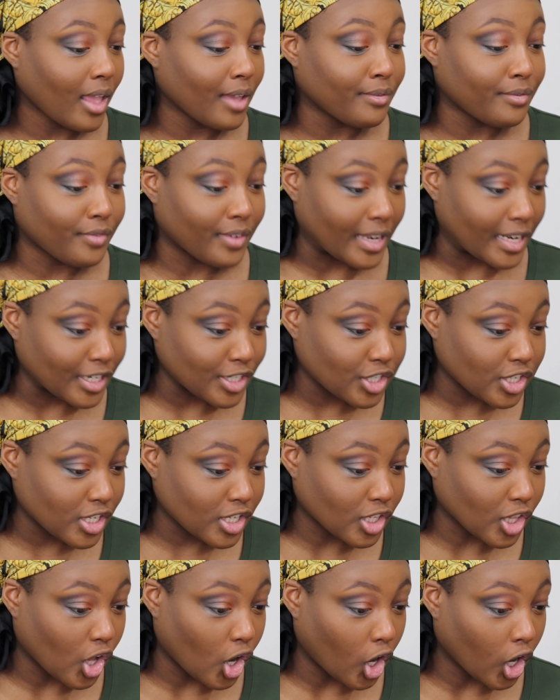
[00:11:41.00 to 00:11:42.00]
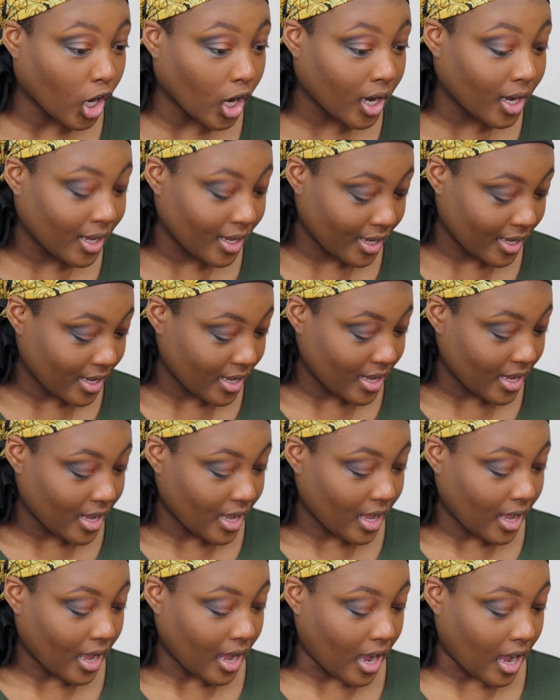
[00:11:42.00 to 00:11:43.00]
Finish this look.
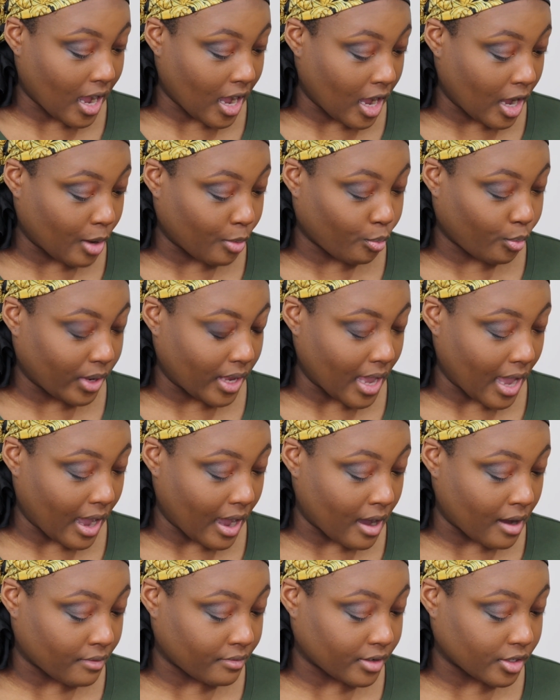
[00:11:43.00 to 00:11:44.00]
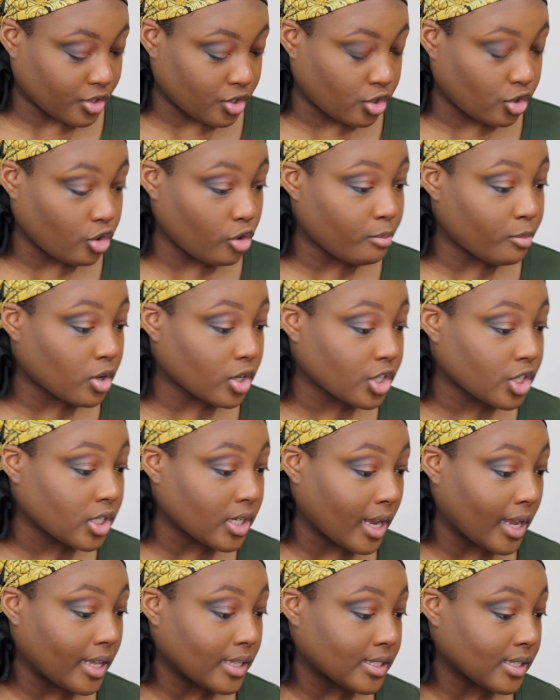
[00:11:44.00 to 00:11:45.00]
We have 2 more
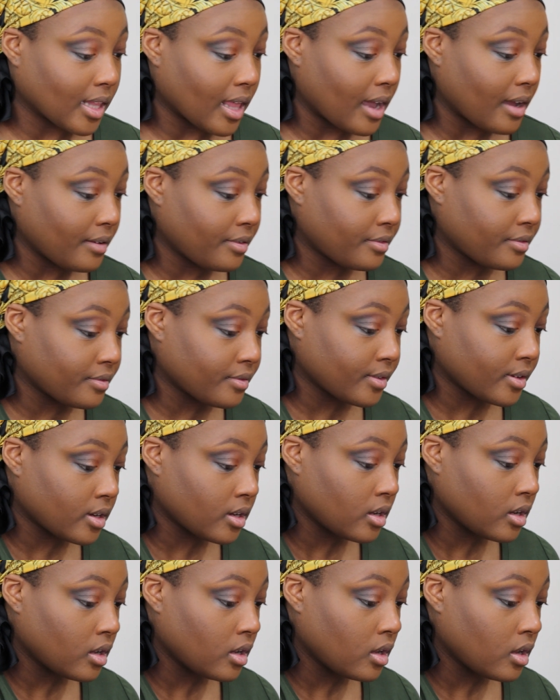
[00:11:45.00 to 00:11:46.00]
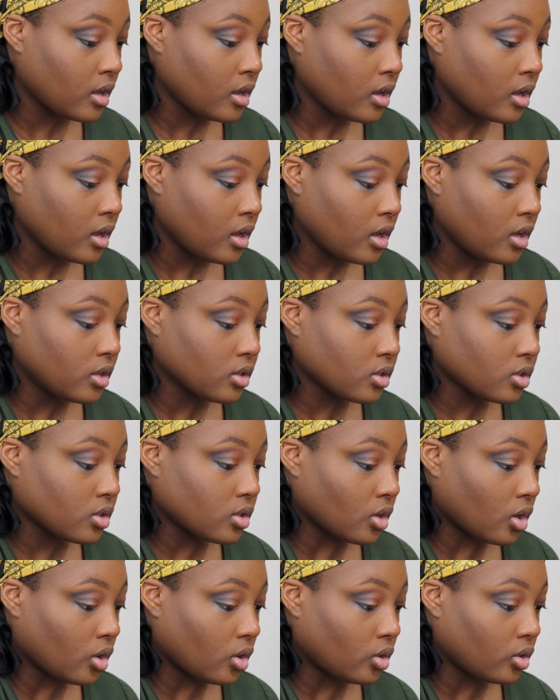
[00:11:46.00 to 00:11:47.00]
shades left.
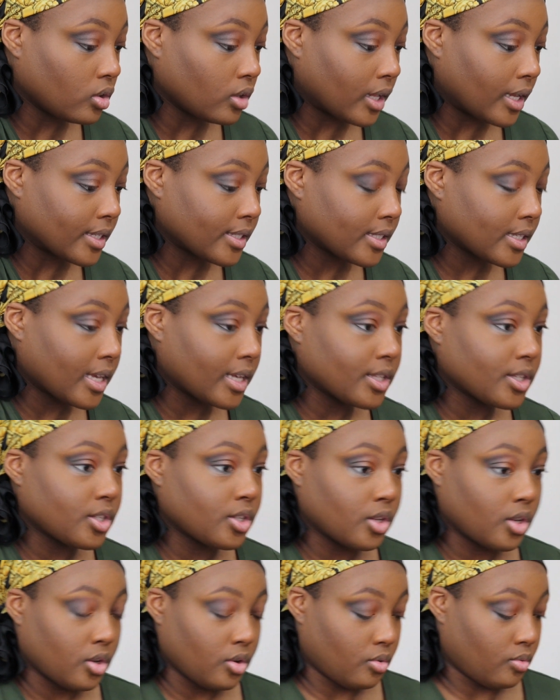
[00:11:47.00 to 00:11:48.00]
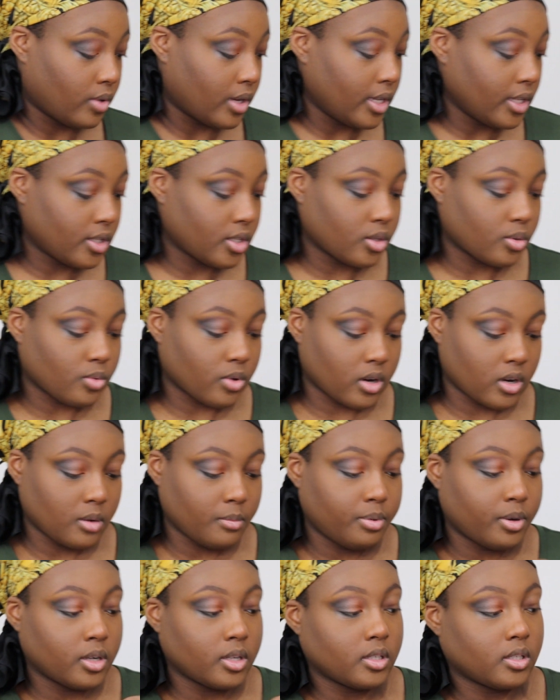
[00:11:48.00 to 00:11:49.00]
So let's get to it. So we're
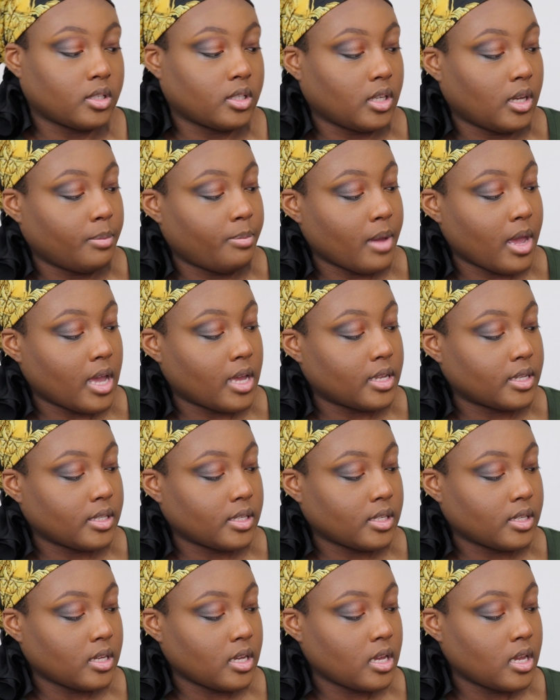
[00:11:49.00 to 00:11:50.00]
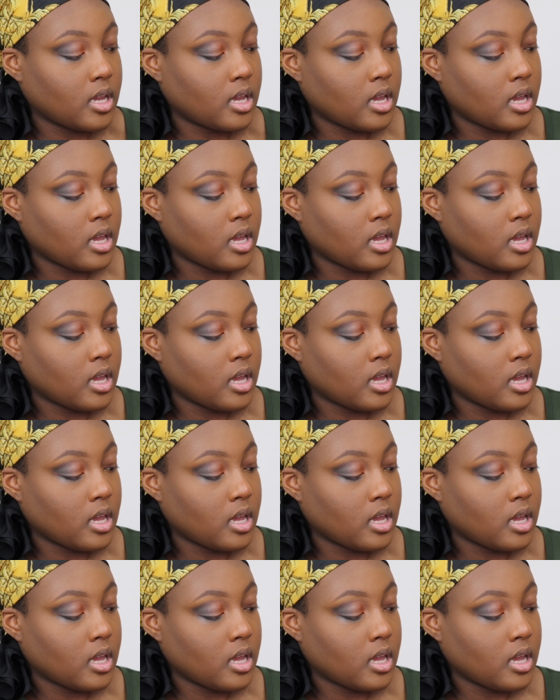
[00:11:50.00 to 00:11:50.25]
gonna put Deep End